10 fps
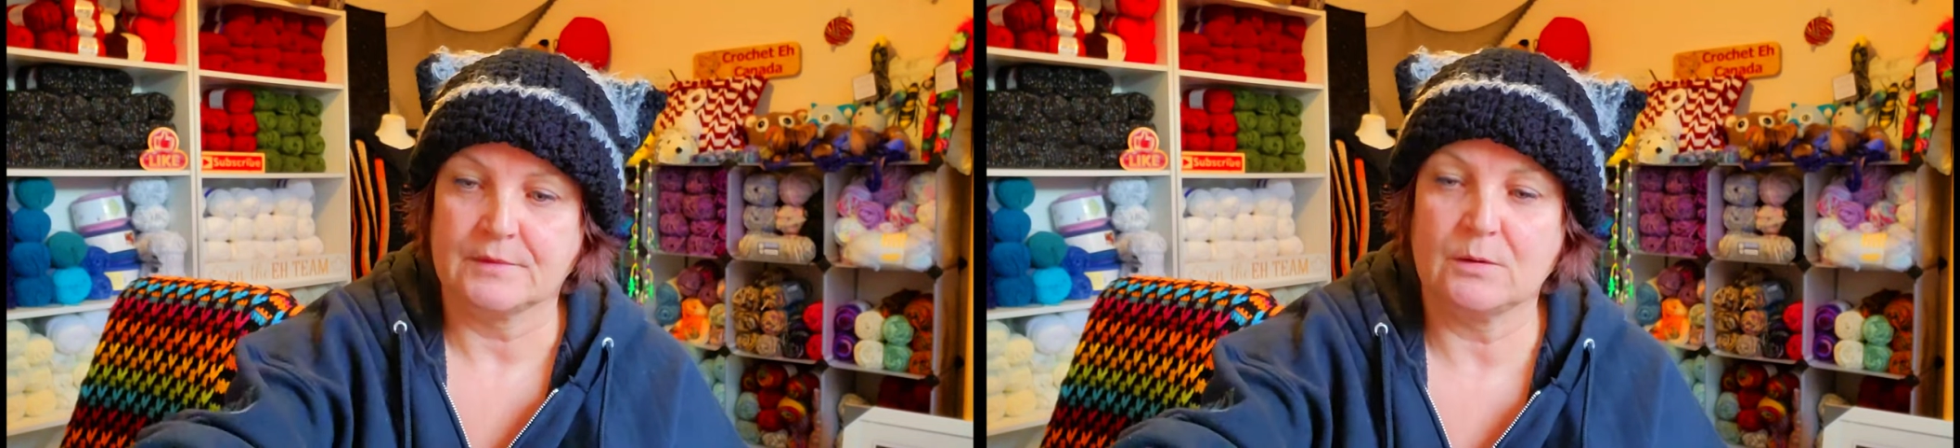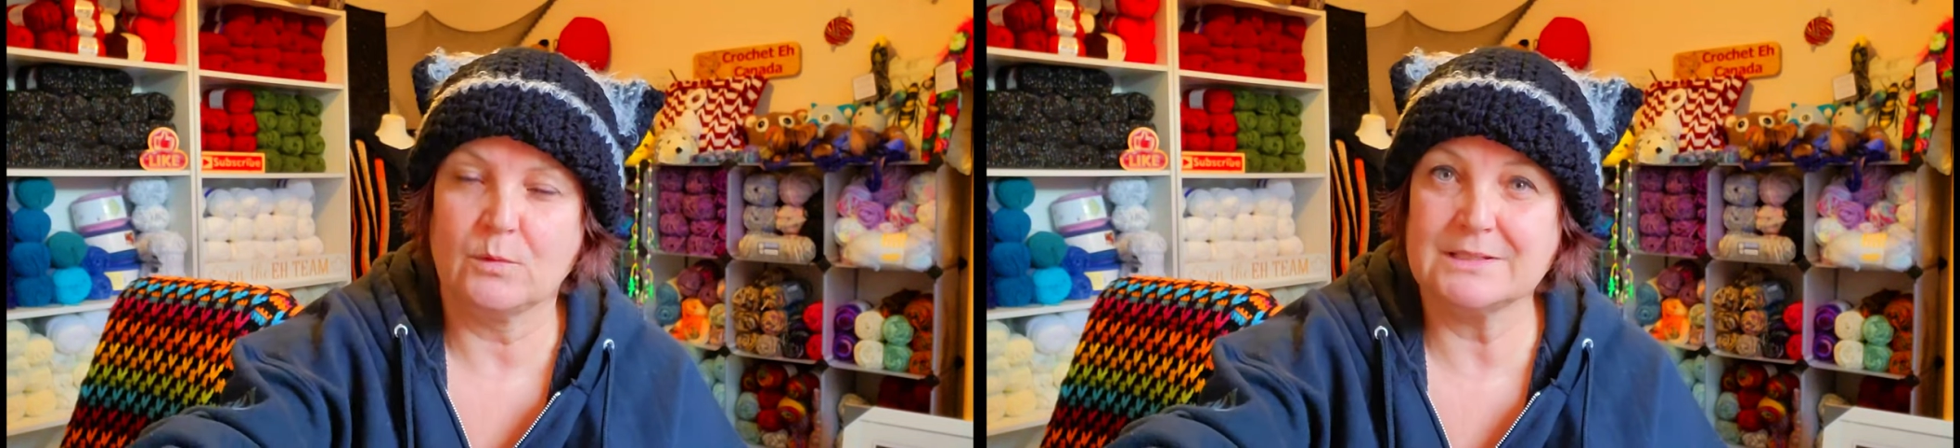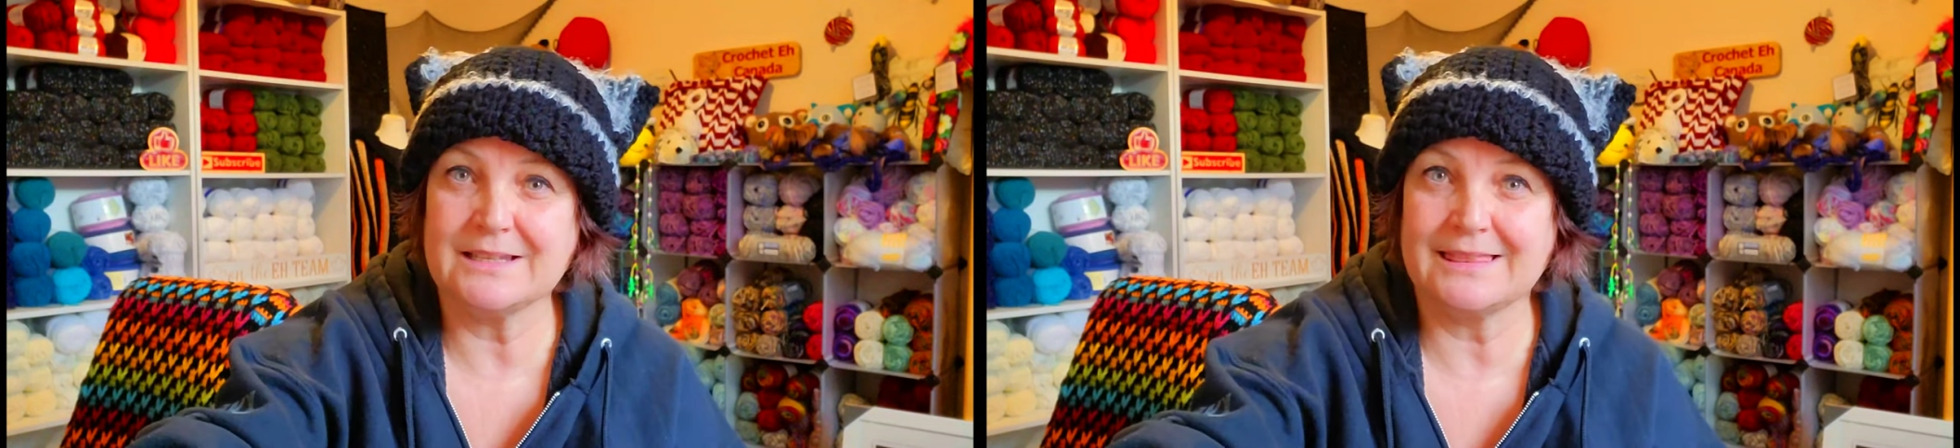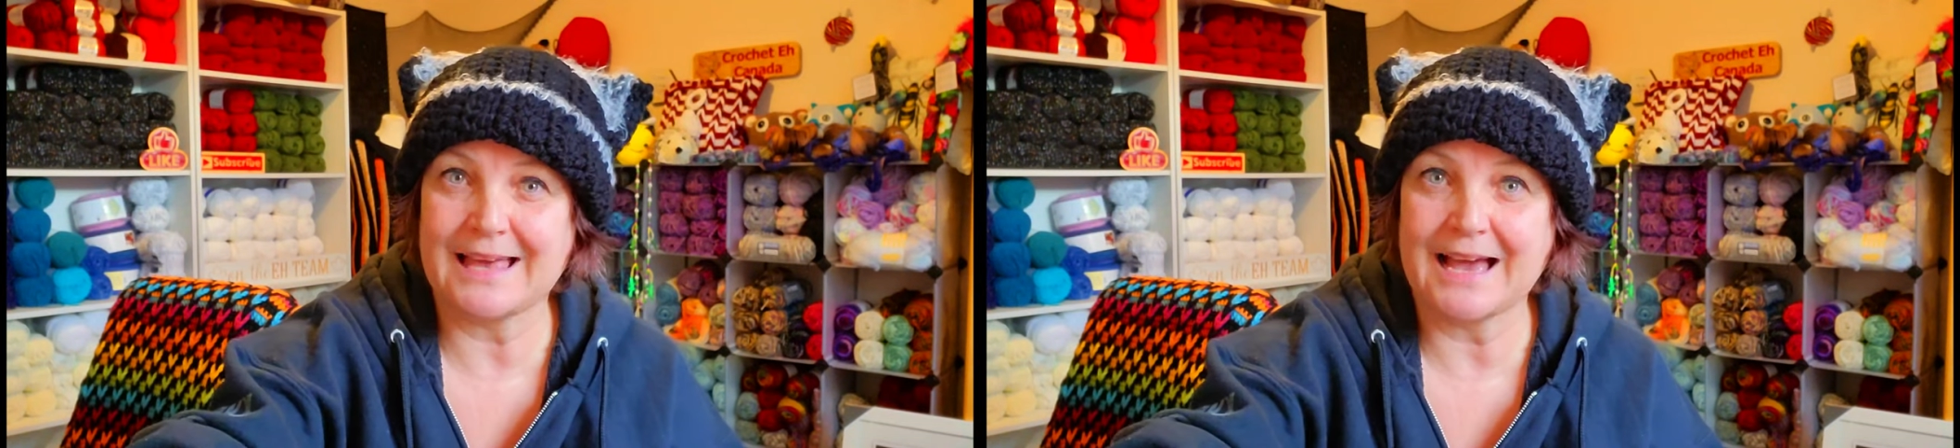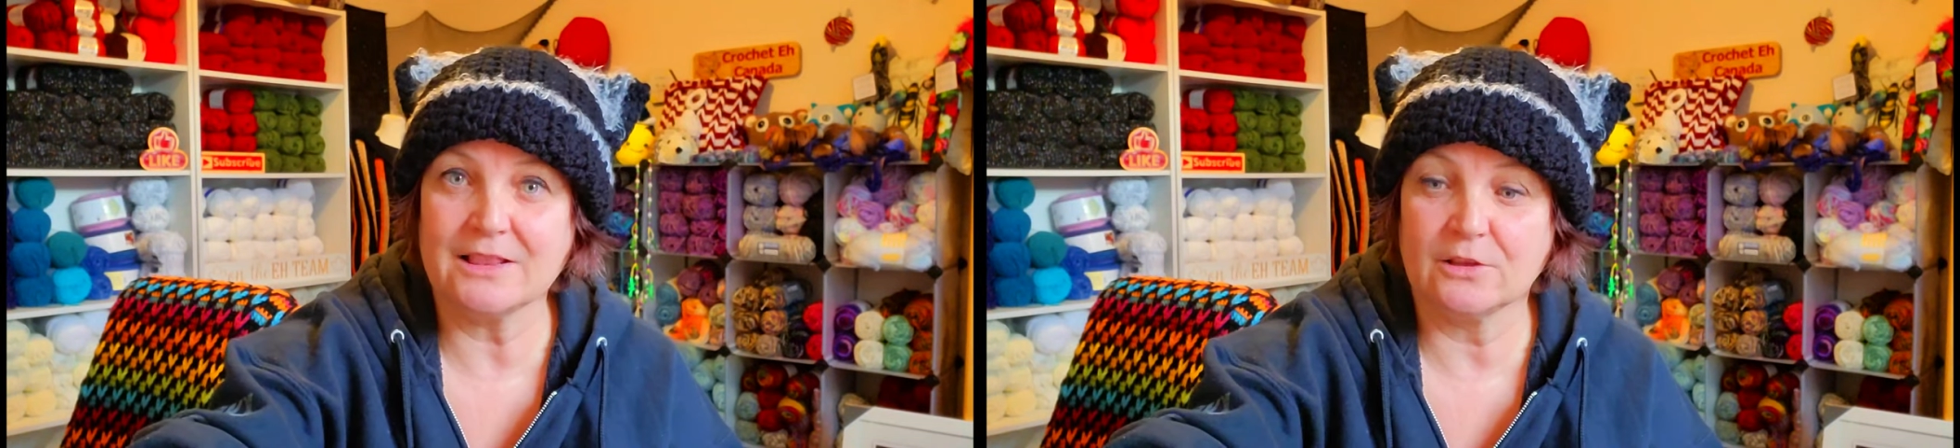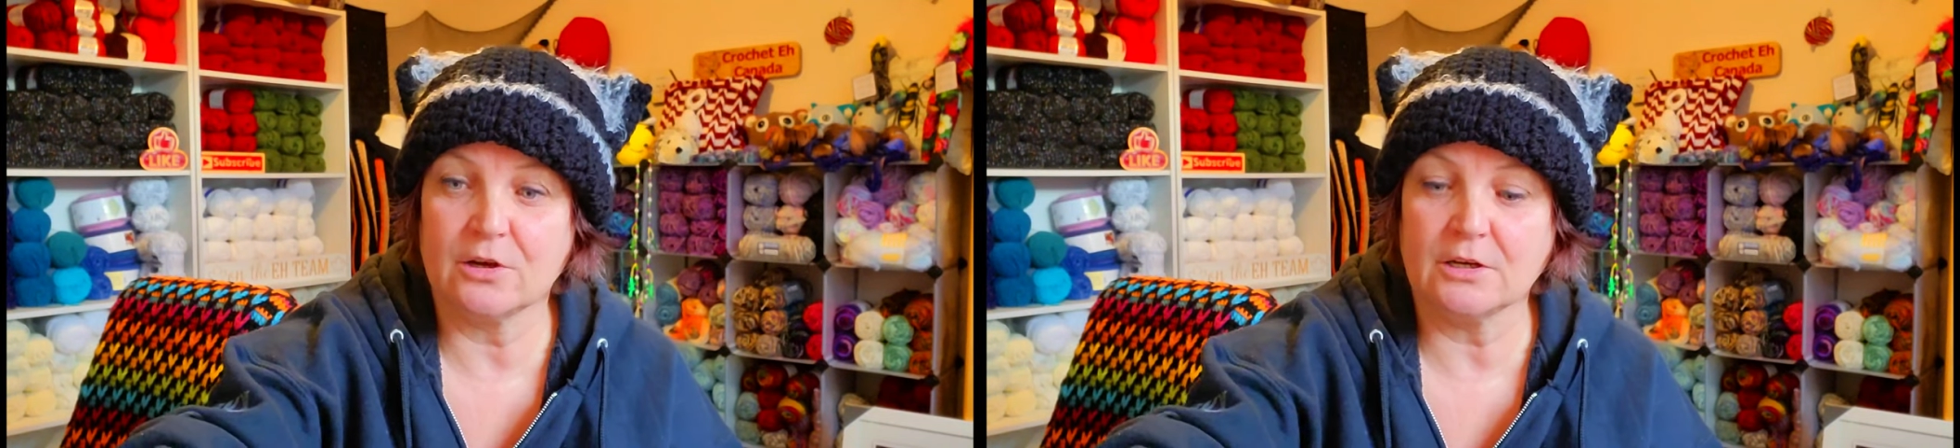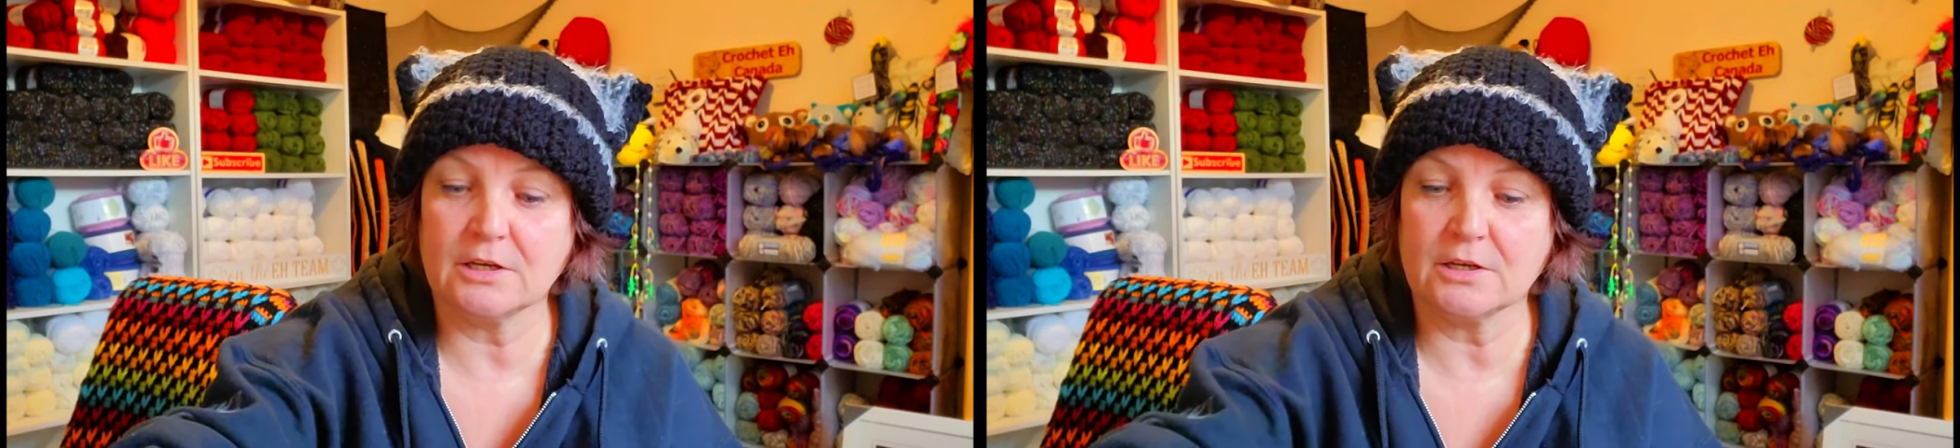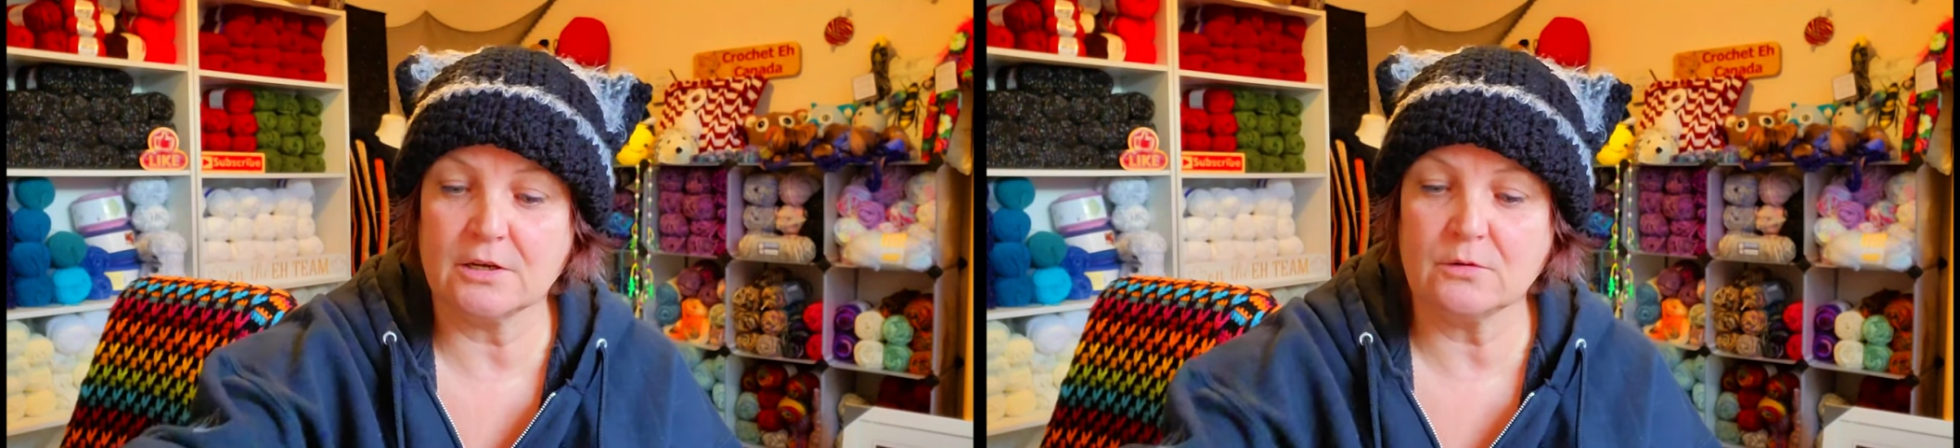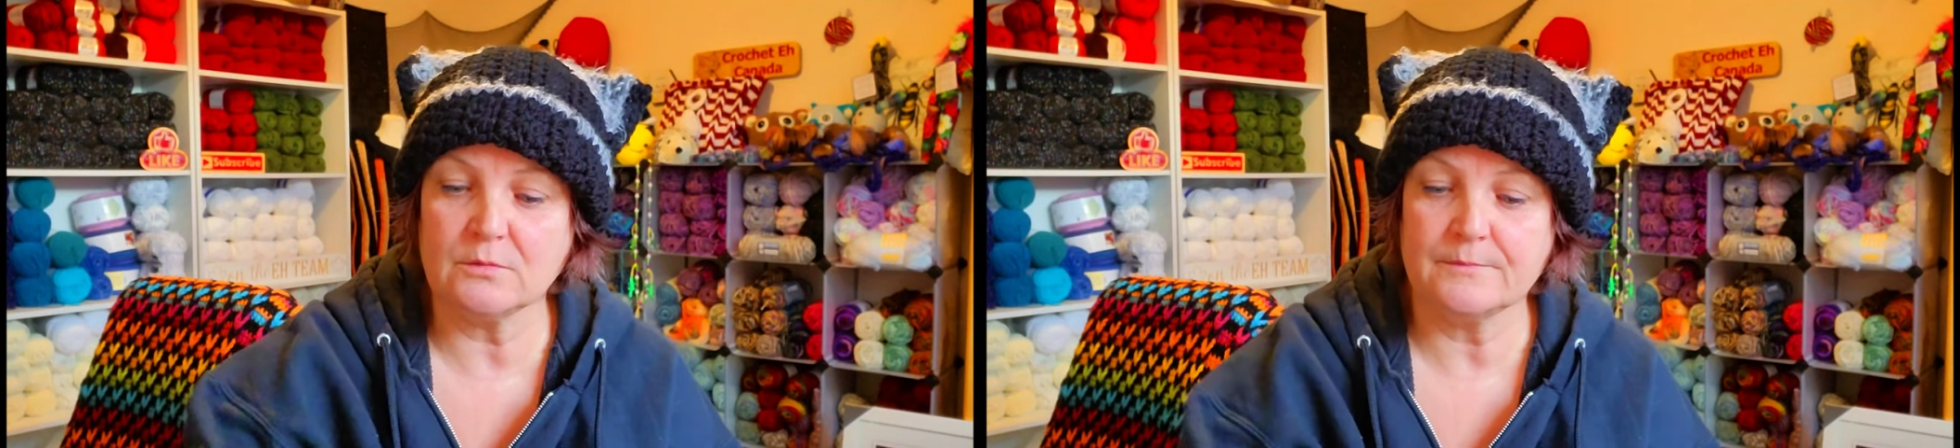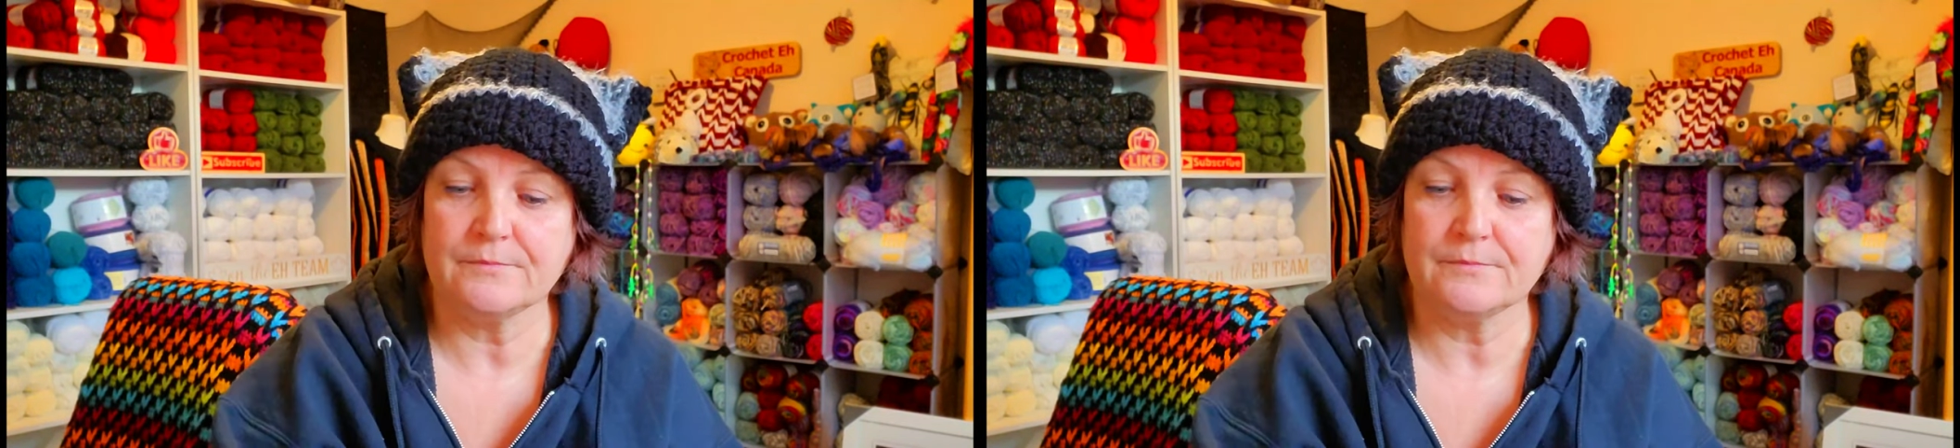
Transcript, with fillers: It wasn't that long ago.